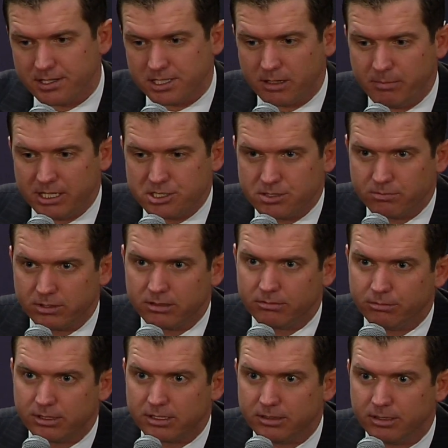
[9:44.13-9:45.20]
as I mentioned,
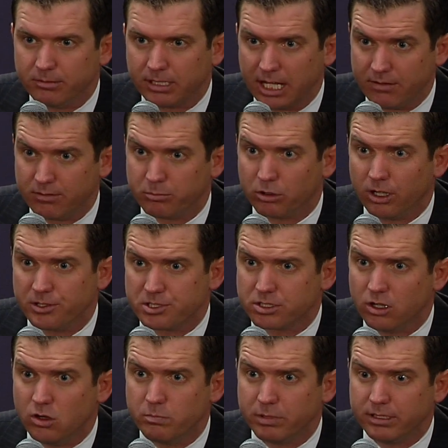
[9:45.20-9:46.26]
with a kind of a broad
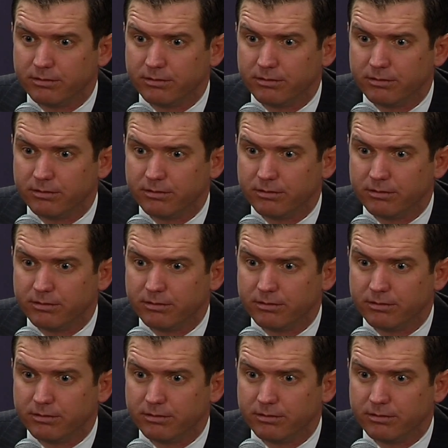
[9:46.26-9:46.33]
scope,